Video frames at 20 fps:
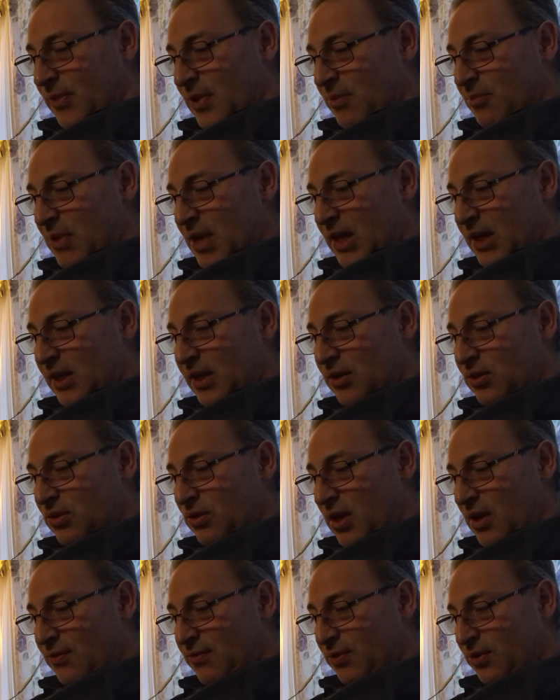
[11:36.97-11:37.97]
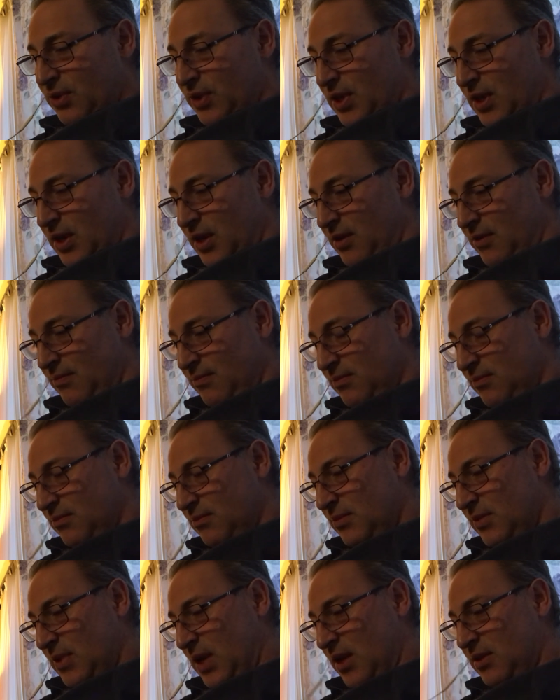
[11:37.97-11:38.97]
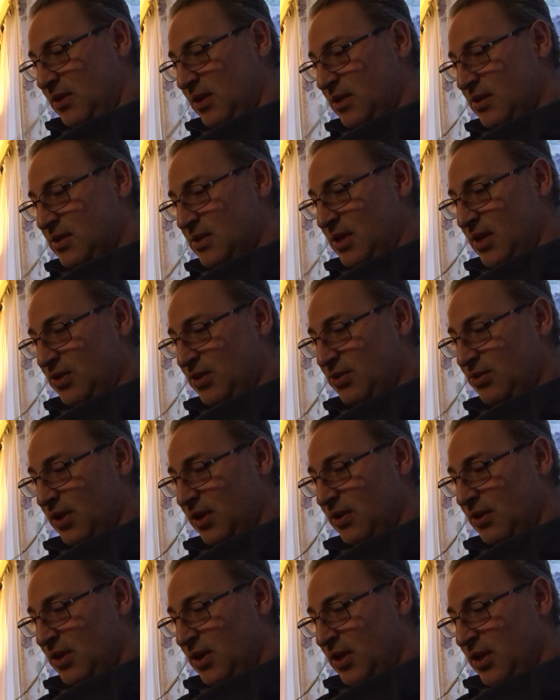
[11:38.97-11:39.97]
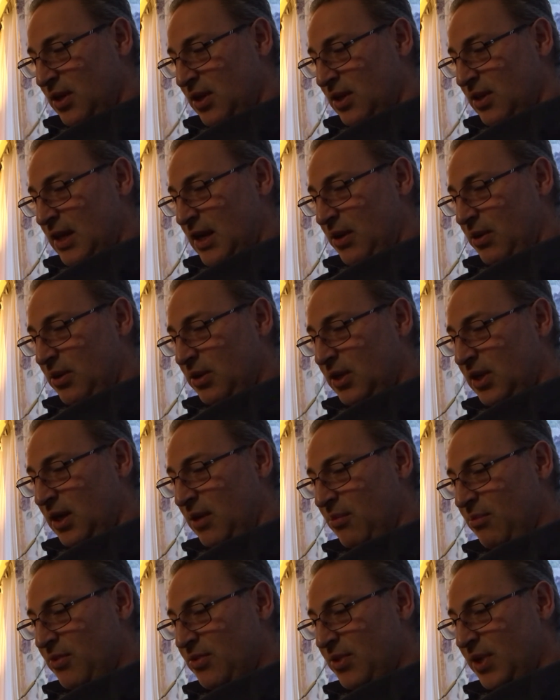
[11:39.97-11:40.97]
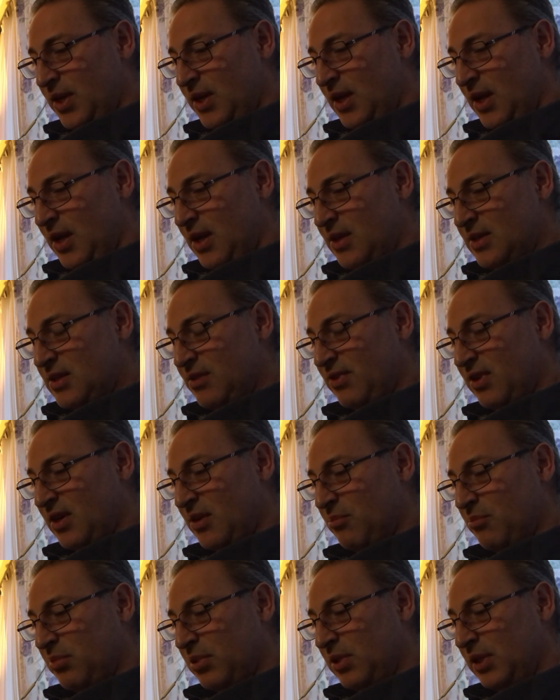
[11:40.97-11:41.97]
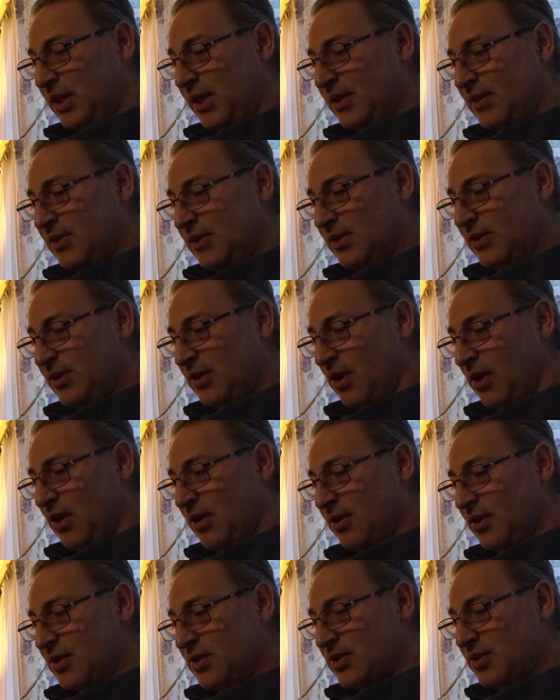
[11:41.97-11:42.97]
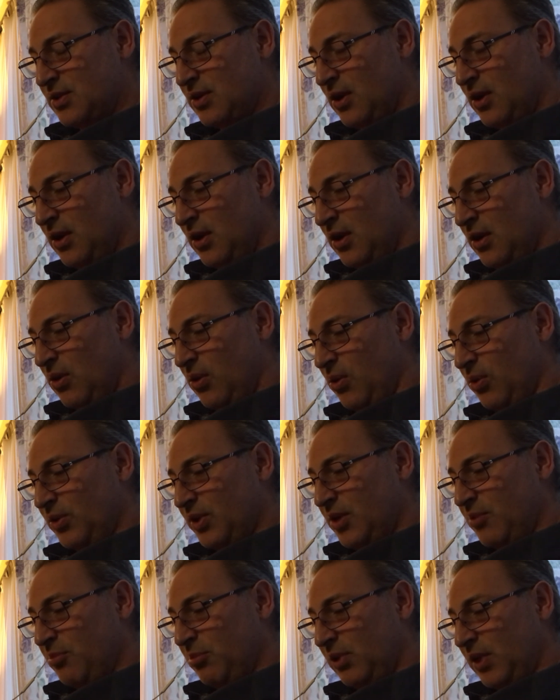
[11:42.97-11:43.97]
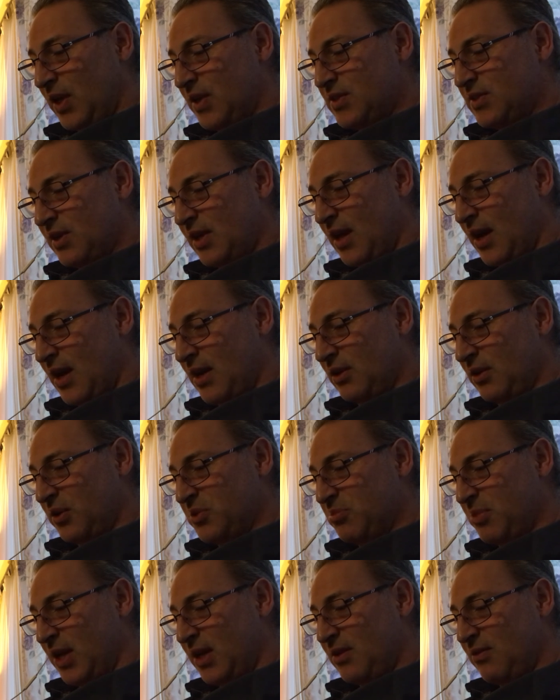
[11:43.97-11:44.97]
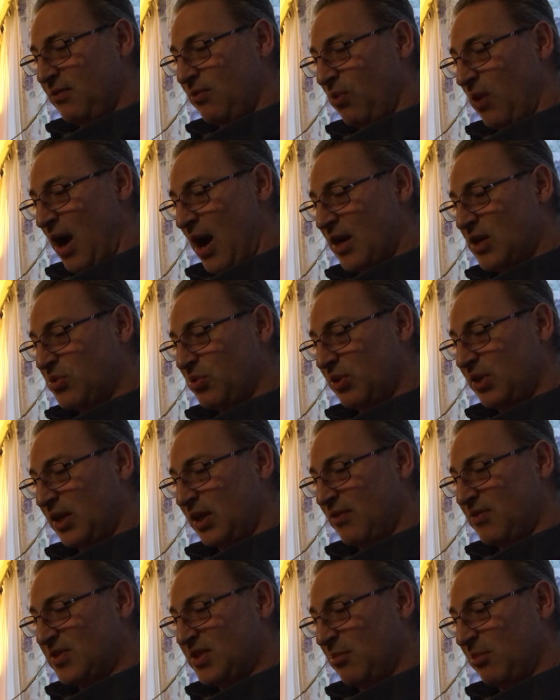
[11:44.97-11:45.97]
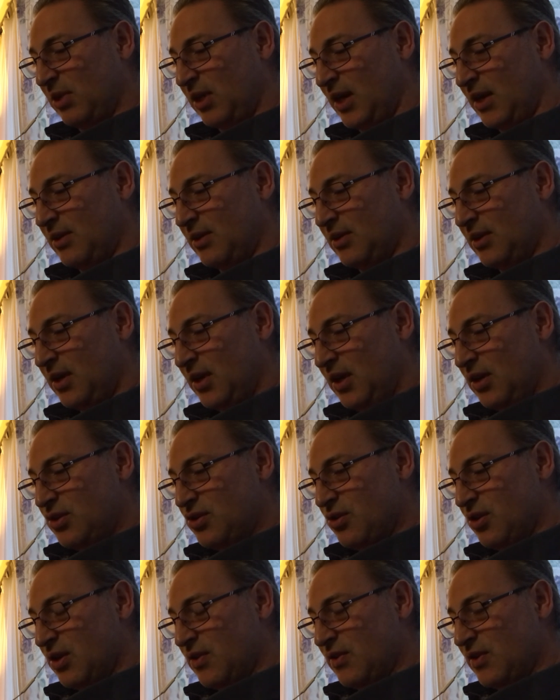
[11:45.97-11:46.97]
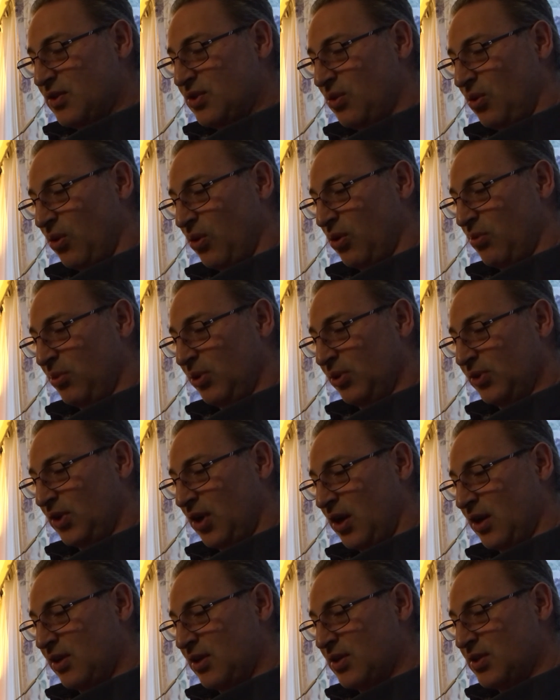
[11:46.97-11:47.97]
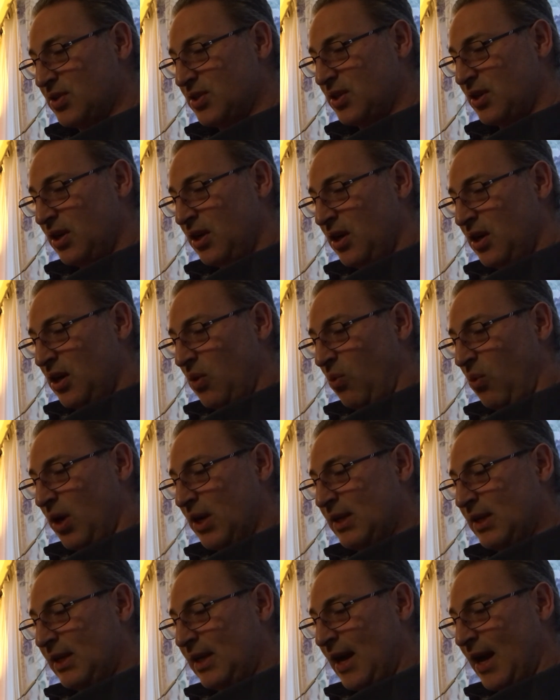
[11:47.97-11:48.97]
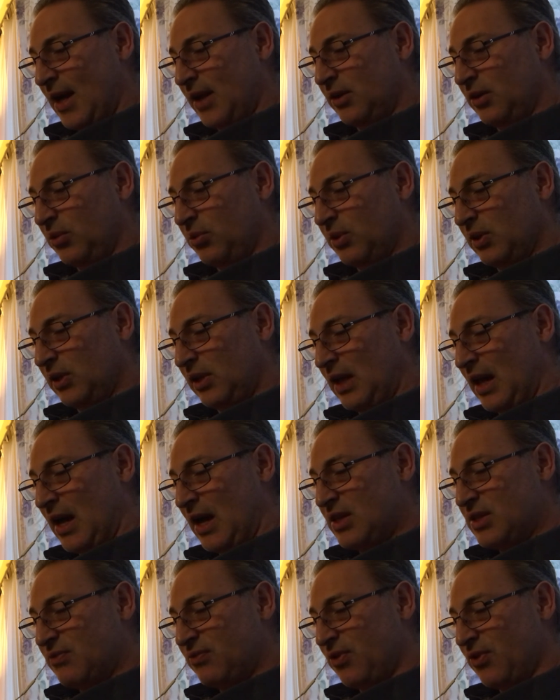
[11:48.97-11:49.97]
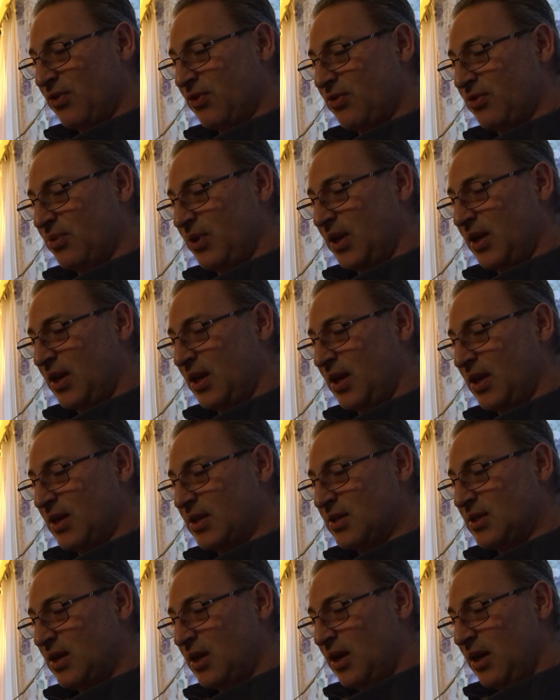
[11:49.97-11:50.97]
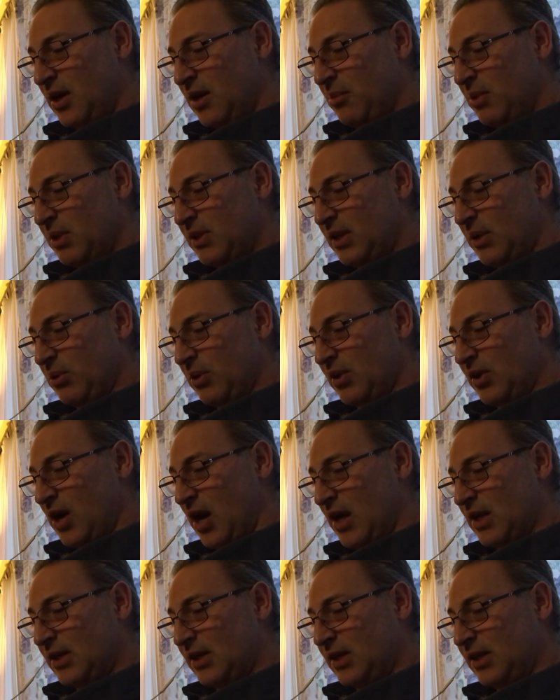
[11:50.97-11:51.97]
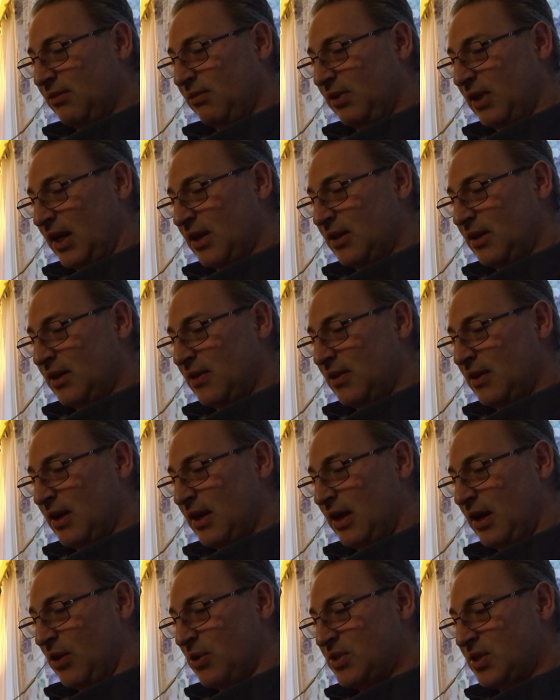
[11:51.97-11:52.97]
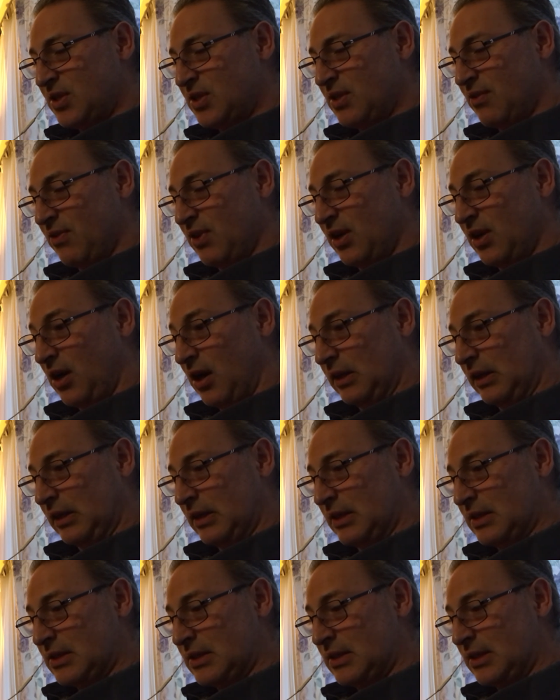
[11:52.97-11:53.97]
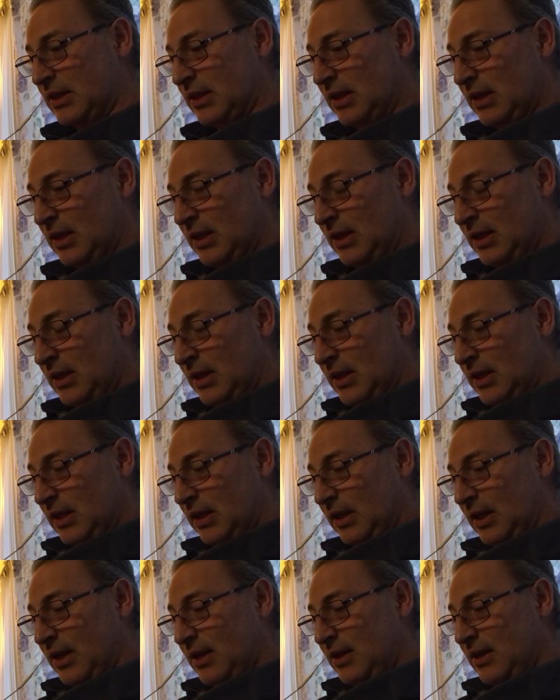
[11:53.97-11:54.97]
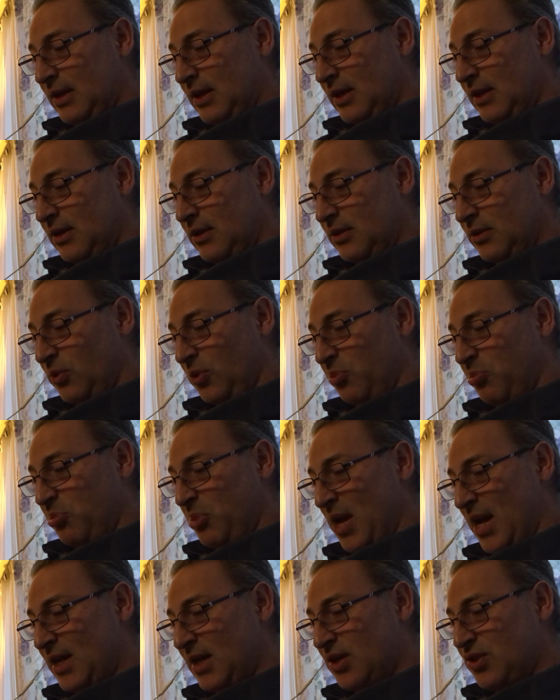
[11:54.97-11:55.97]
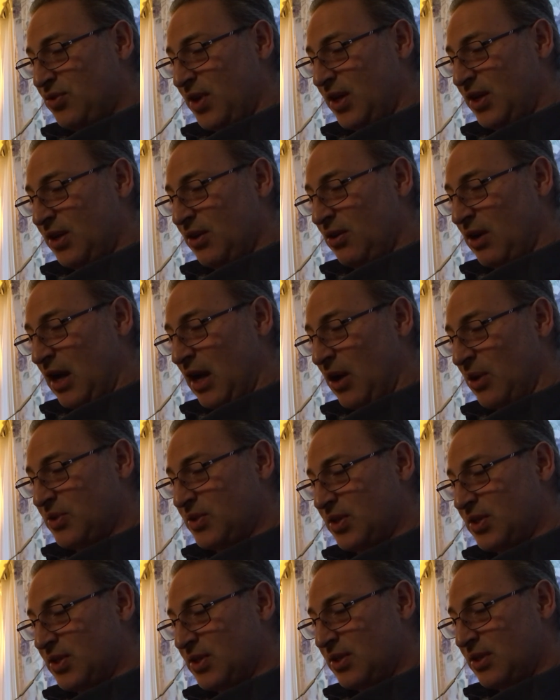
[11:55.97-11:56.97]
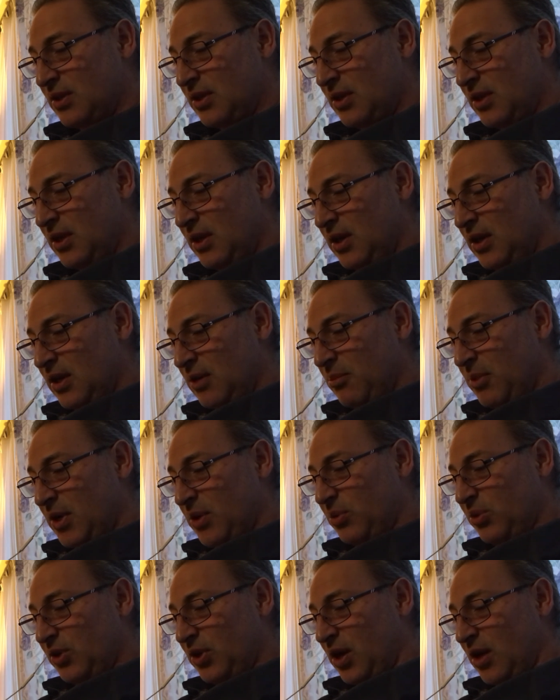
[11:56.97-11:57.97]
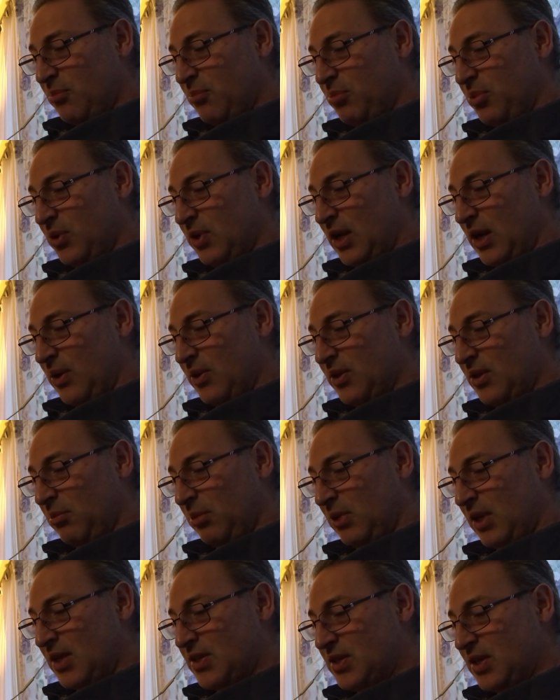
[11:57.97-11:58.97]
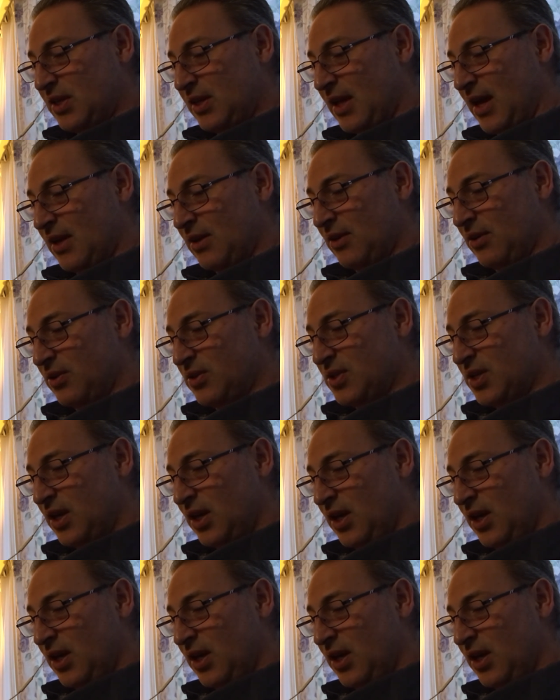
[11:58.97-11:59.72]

Marie de la Faudée, 19th century. There will come three days of complete darkness. Only blessed candles made of wax will give some light during this horrible darkness. One candle will last for three days, but they will not give light in the houses of the godless. Lightning will penetrate your houses, but it will not put out the blessed candles.